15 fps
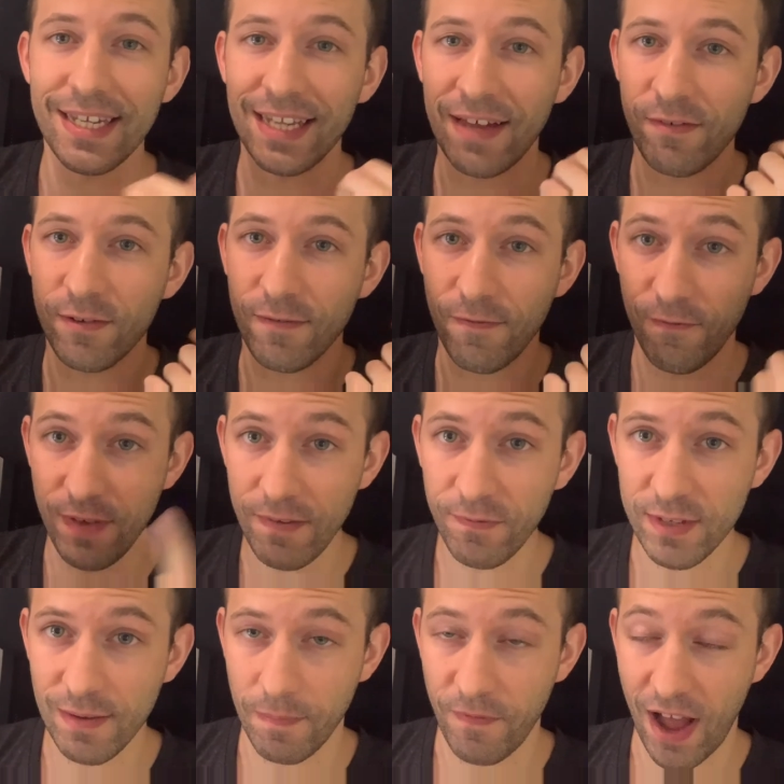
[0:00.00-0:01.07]

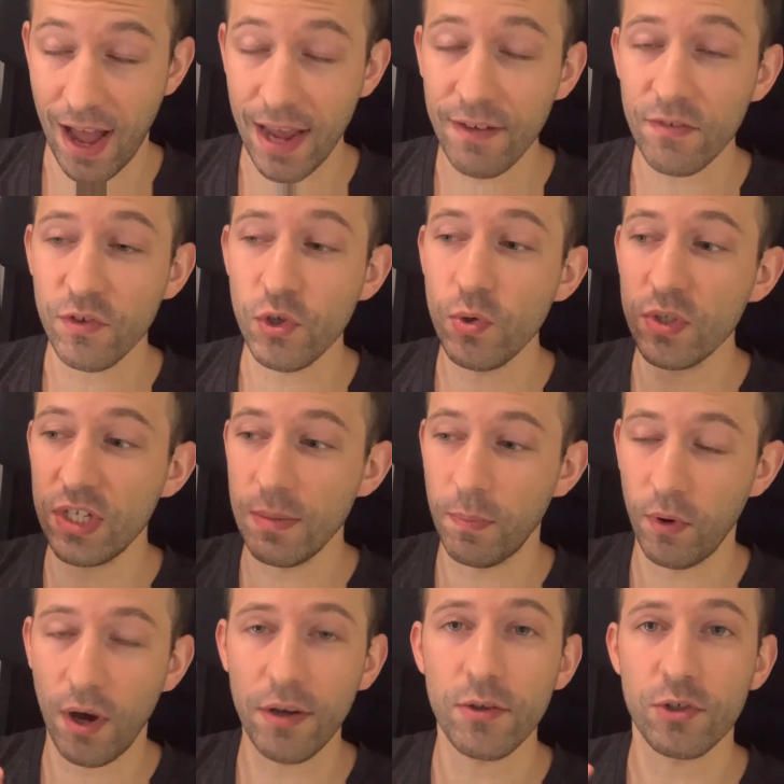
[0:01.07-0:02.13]
1155, you
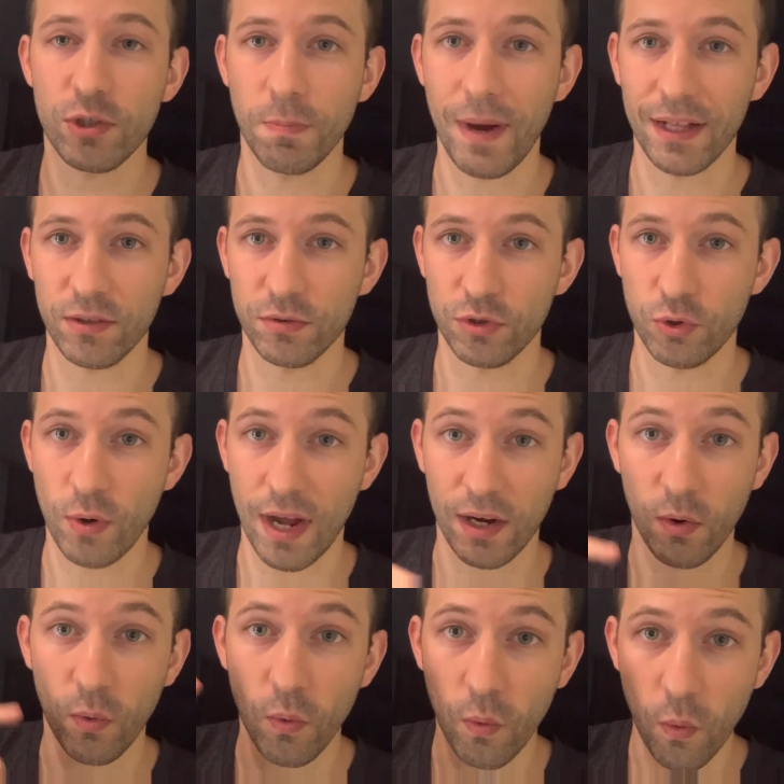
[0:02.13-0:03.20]
deploy your smart
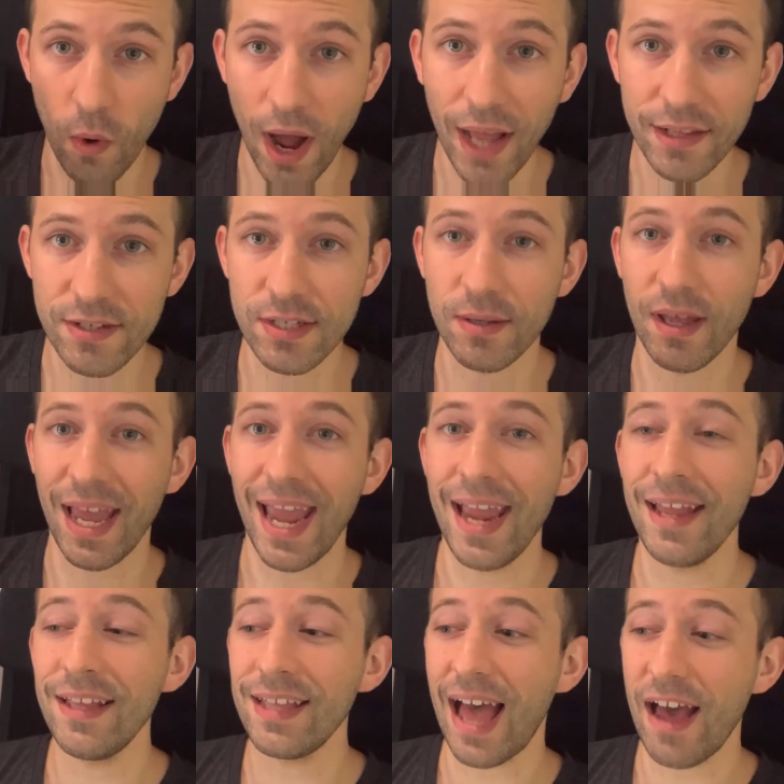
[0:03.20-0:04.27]
contract once
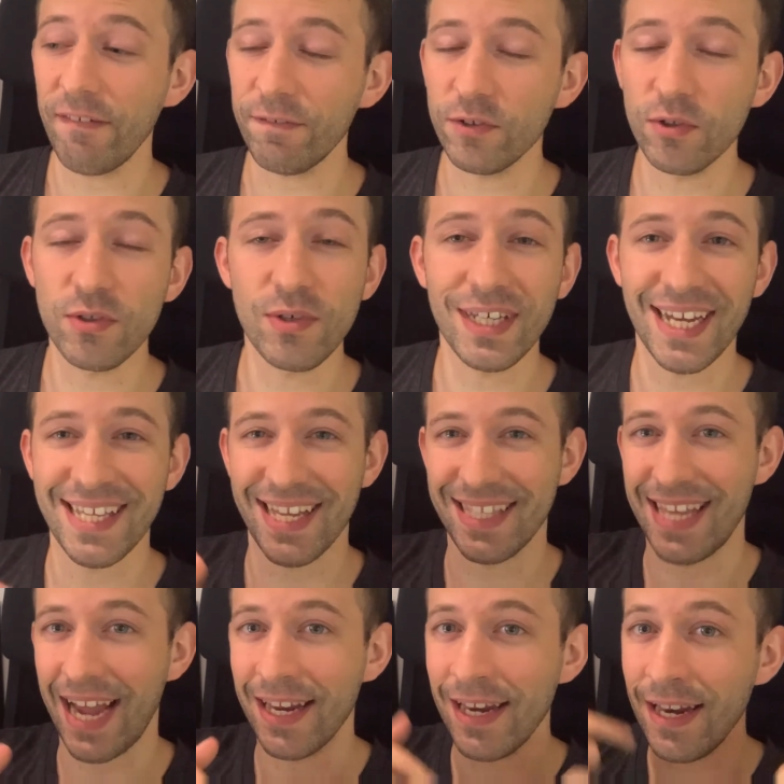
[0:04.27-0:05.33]
and after you can
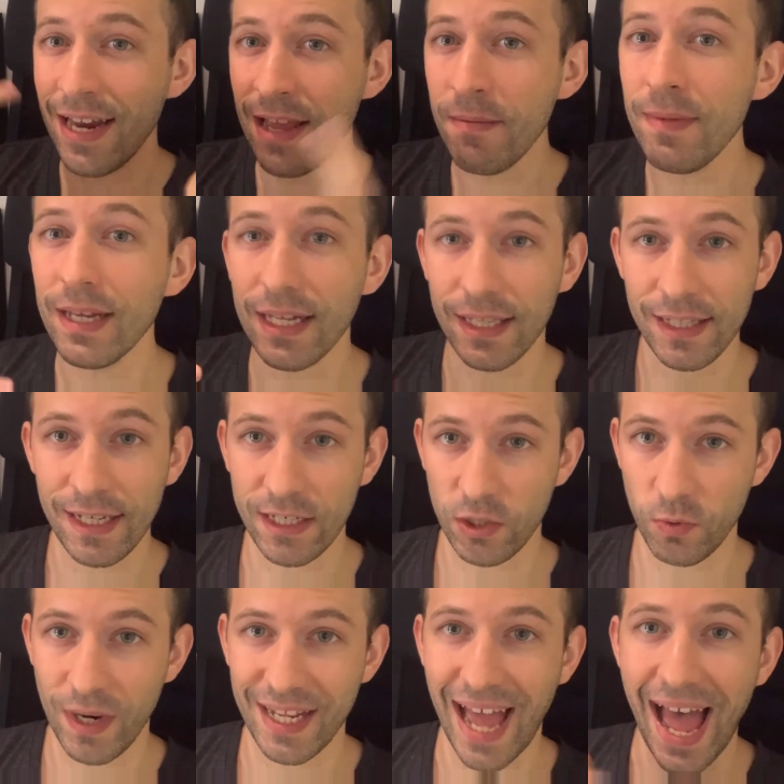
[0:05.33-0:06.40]
dynamically
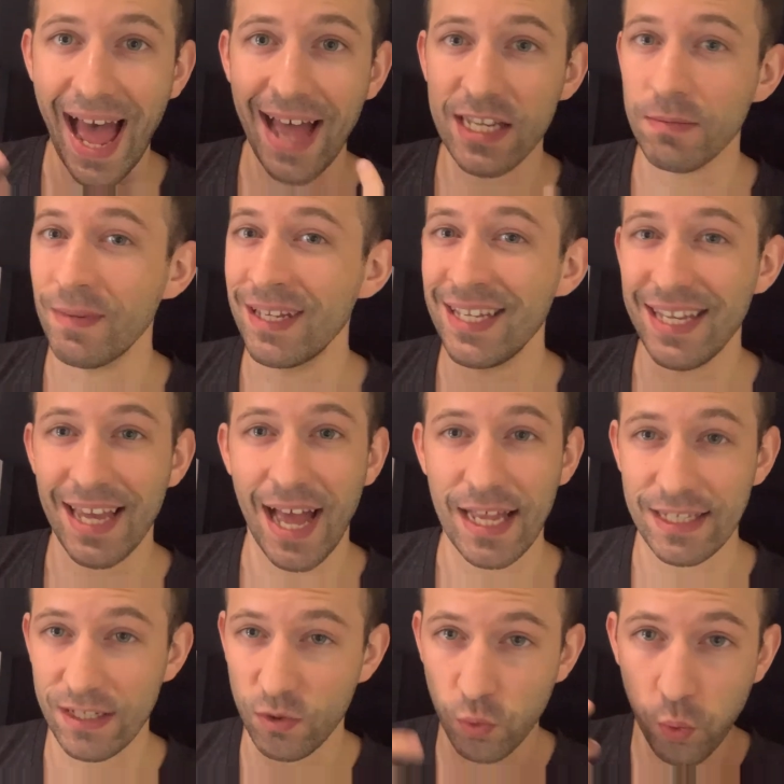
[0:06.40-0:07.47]
create as many
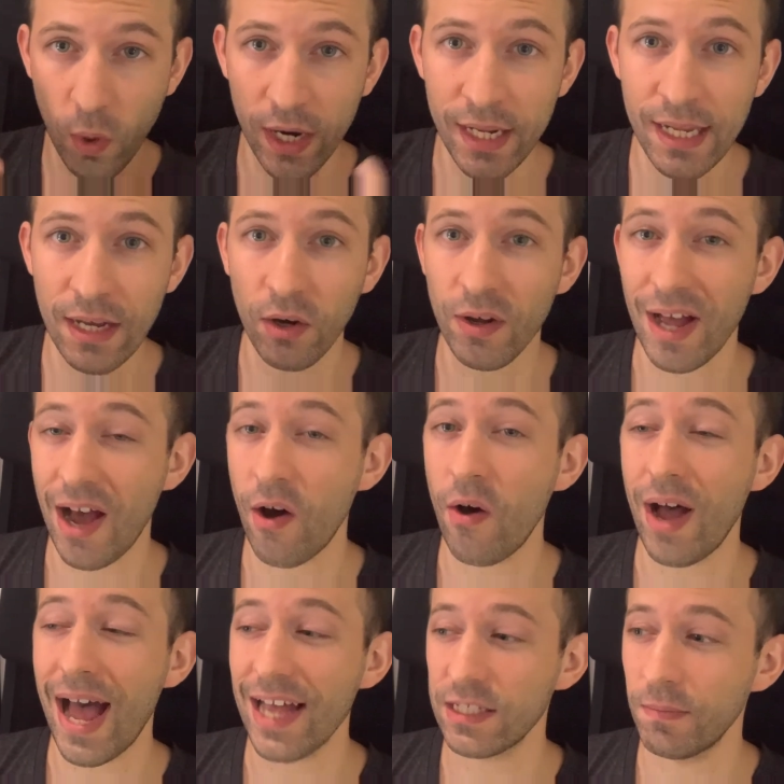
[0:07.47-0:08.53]
ERC 20 or,
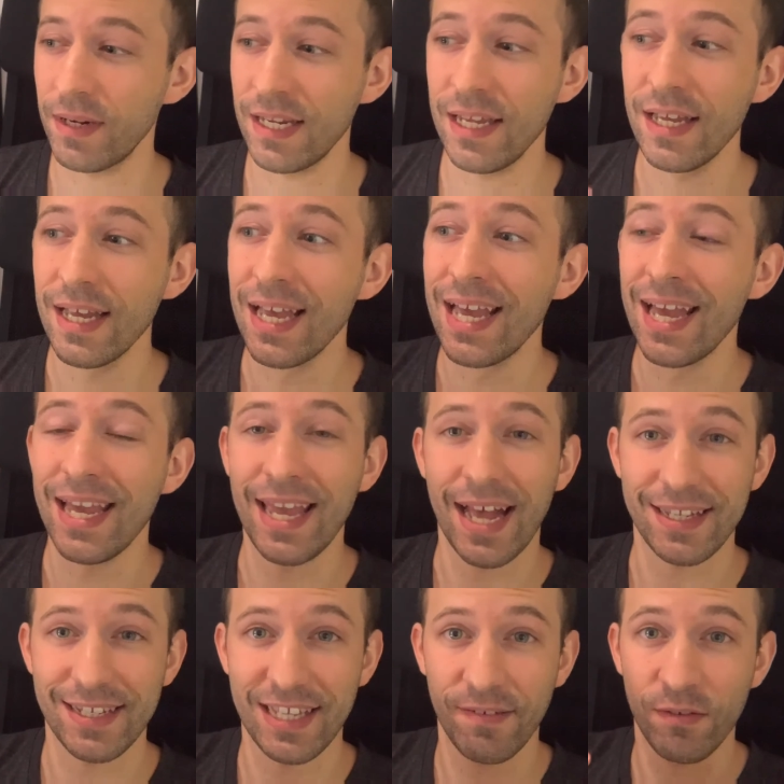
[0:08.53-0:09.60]
or as many
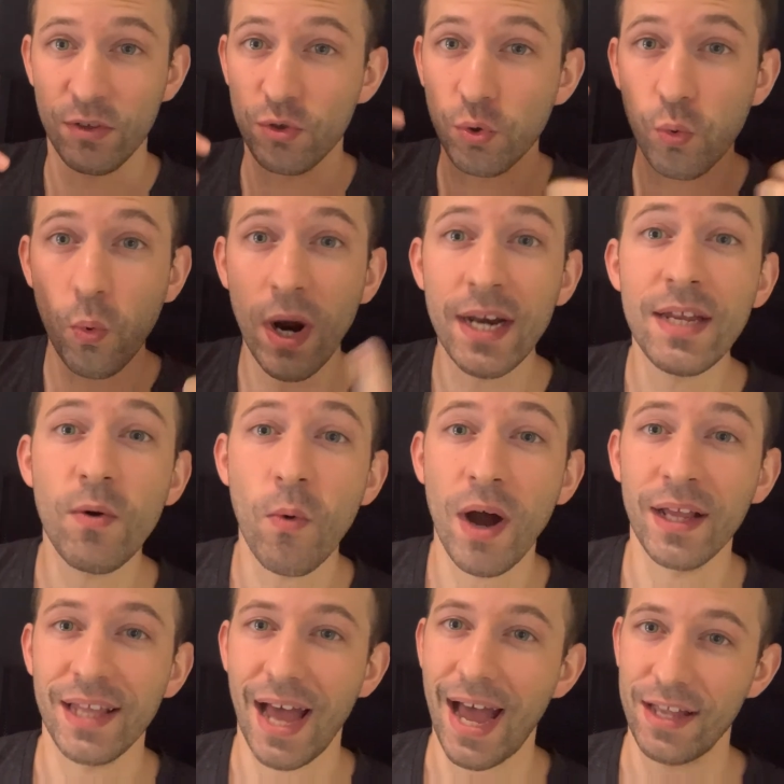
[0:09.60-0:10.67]
ERC
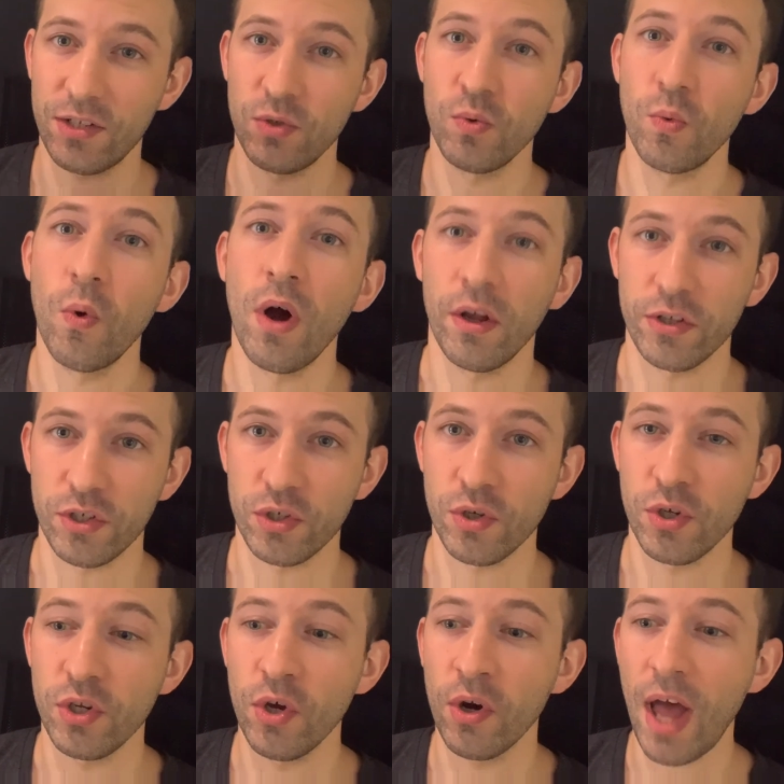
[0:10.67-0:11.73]
721 as you want. So
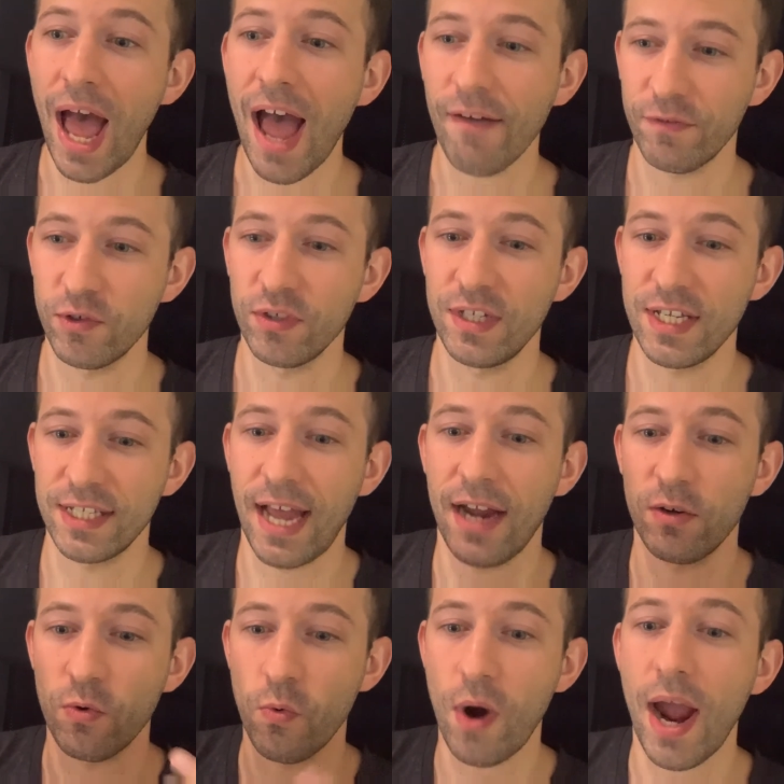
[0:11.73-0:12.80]
you don't have to
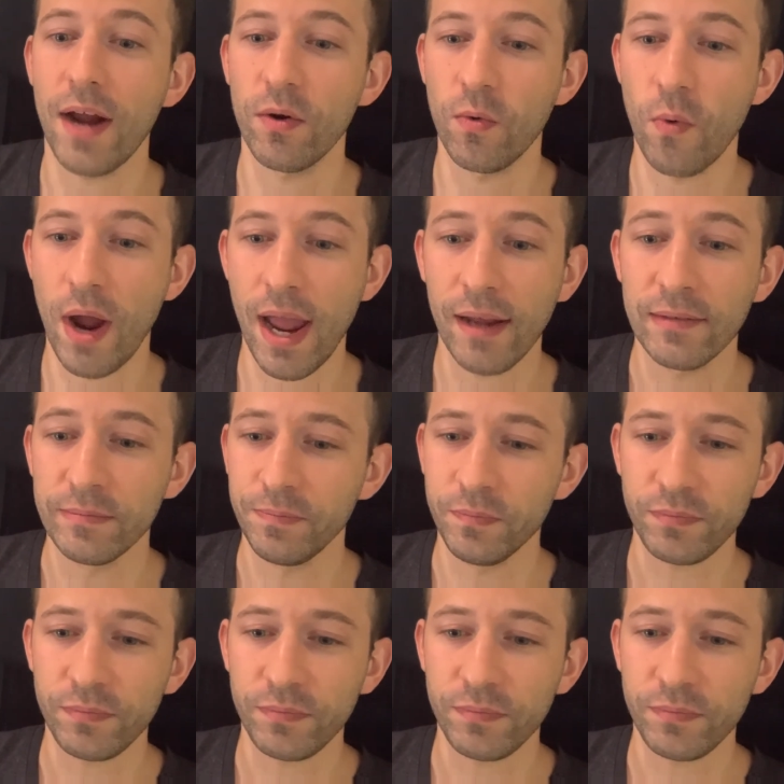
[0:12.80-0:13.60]
decide right away